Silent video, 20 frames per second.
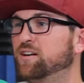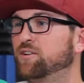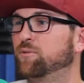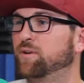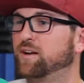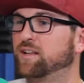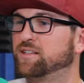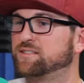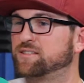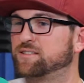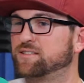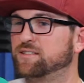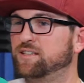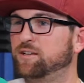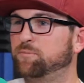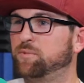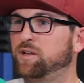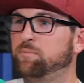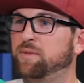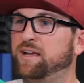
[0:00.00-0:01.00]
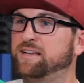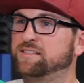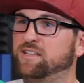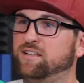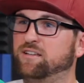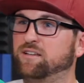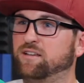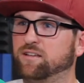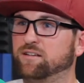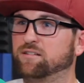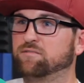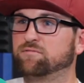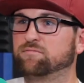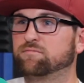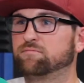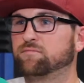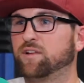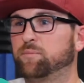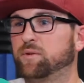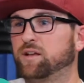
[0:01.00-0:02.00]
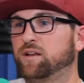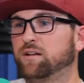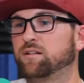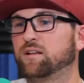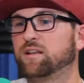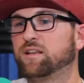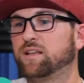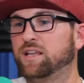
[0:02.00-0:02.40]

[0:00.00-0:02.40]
When it's, you'd be amazed that you can. I mean,